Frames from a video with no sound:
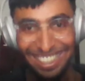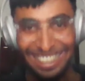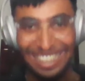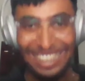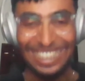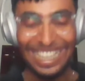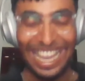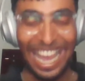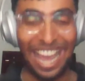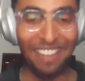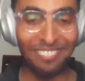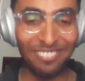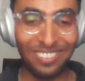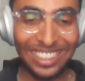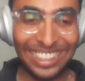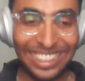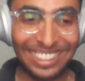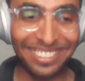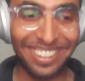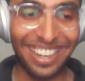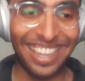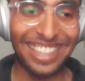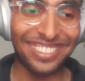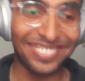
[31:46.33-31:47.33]
yeah, a bit
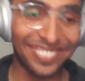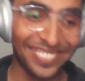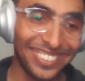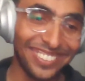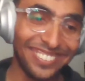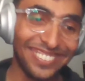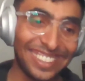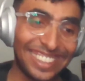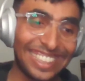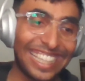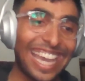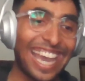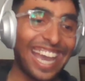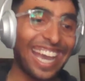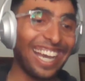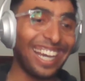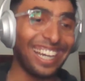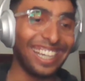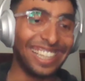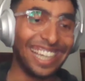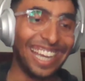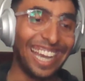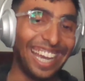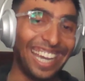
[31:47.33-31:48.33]
stressful, but yeah,
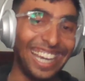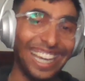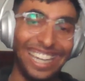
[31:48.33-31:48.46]
yeah.